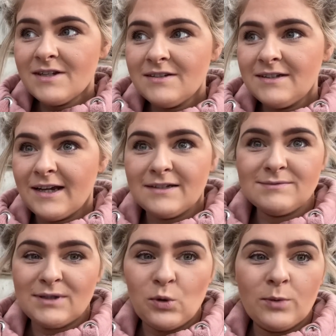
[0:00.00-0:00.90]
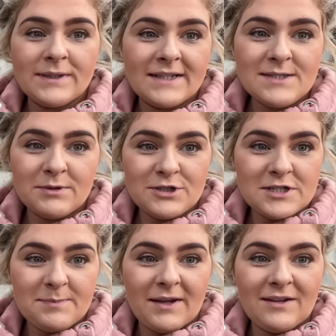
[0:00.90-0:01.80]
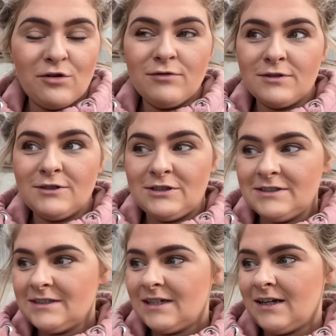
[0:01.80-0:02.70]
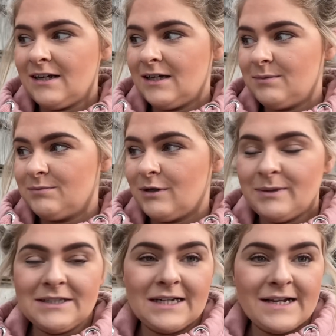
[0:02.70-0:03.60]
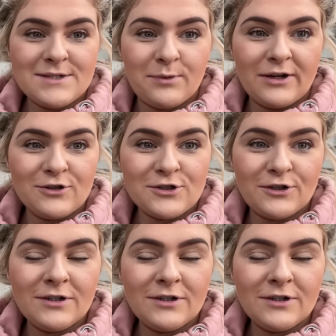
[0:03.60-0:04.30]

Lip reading: yeah, the whole place will just be overrun probably in the next week or 2.